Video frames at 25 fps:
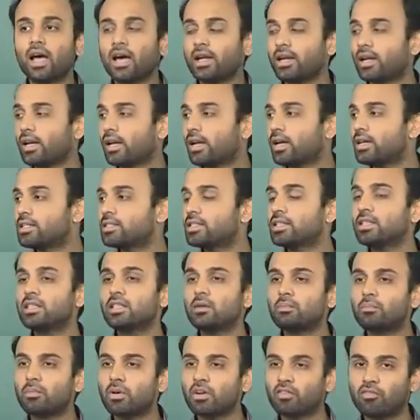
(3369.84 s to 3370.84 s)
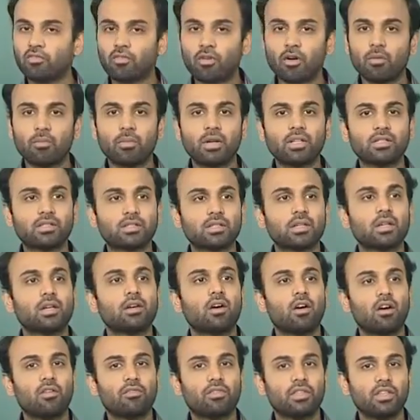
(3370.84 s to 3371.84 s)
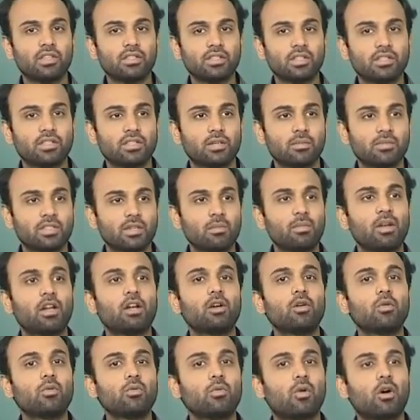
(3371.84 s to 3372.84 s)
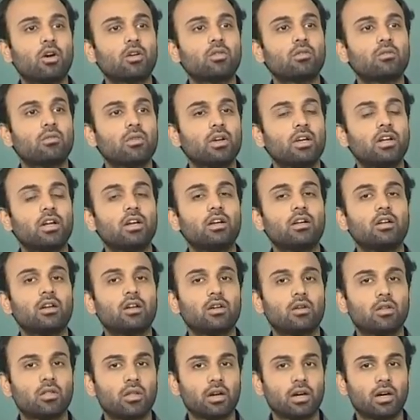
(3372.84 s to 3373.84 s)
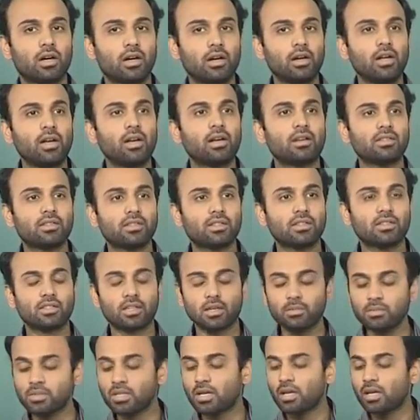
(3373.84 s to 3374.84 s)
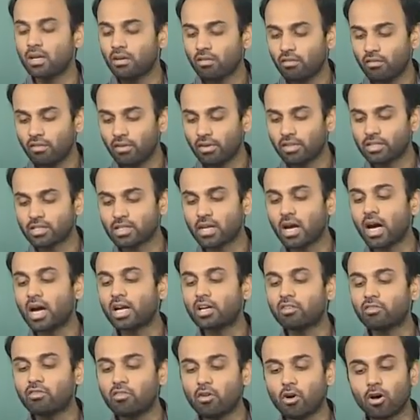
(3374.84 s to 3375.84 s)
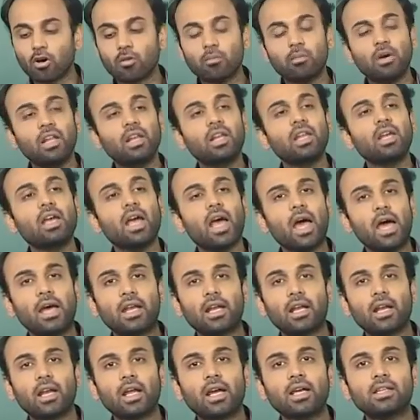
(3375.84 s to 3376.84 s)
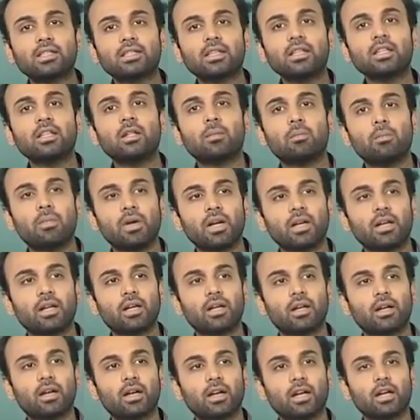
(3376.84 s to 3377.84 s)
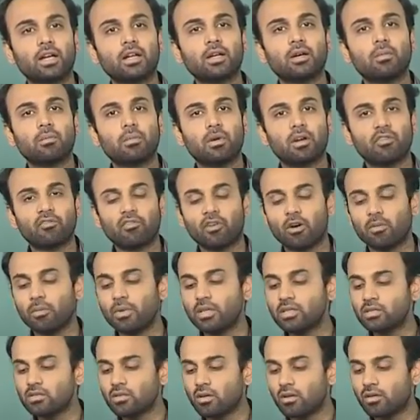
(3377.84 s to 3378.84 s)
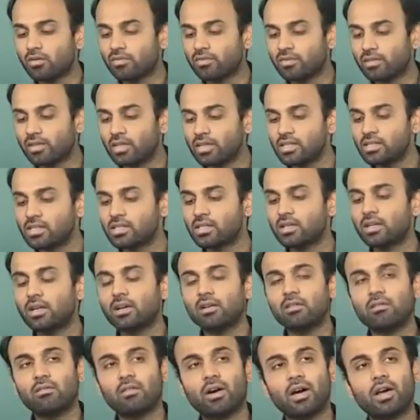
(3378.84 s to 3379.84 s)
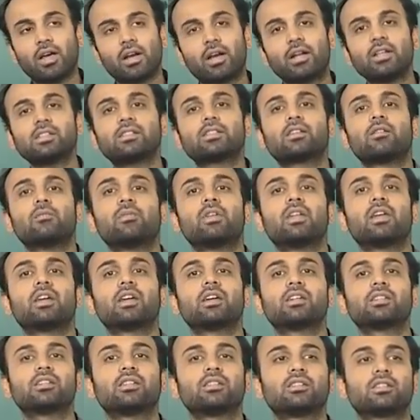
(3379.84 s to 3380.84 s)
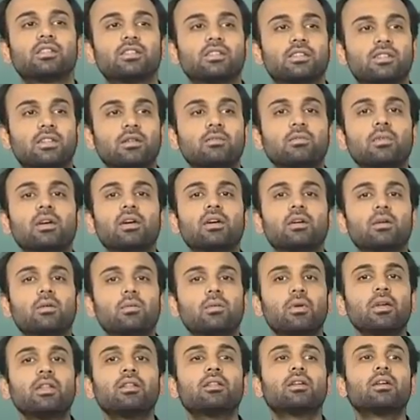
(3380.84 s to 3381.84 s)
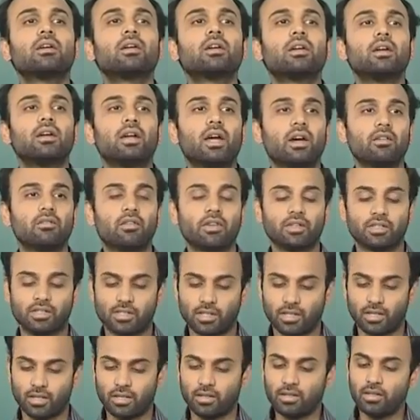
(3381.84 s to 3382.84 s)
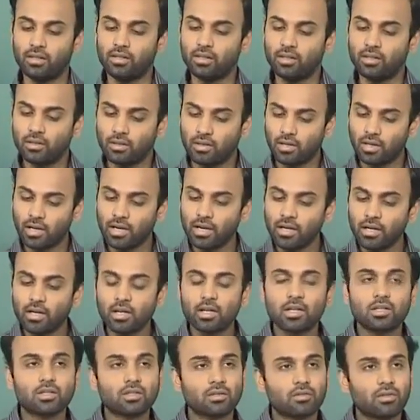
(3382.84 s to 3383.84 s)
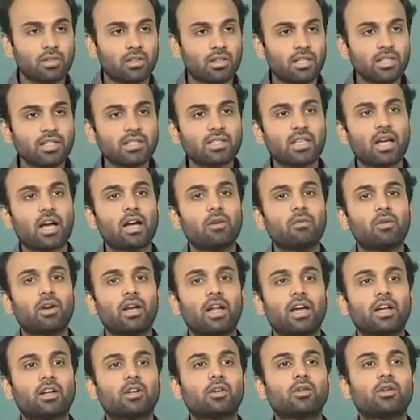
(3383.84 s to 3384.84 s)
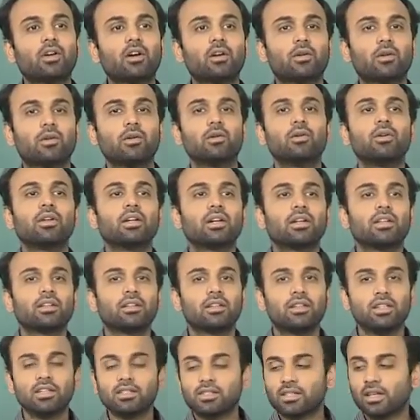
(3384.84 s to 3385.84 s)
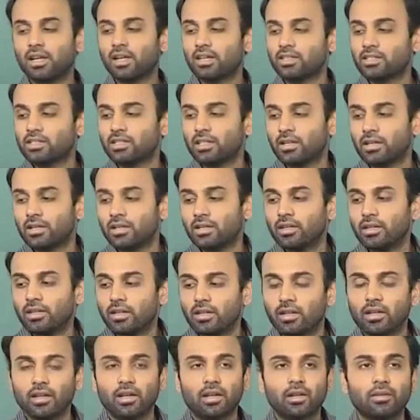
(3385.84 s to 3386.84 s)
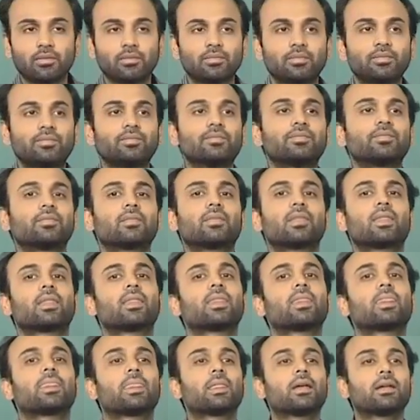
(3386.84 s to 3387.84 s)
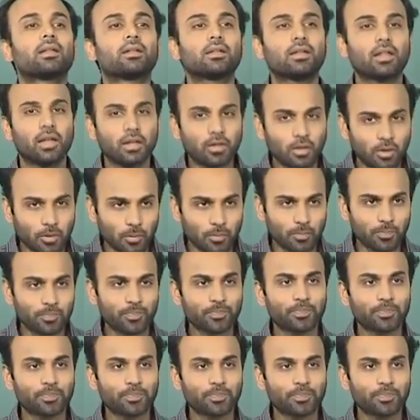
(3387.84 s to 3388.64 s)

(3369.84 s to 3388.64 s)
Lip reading: analyzing the performance of this system. Similar to what we did to the earlier systems, we will start formally analyzing the bit error rate performance of this wireless communication system with diversity. All right. So, with this I would like to conclude this lecture here. Thank you.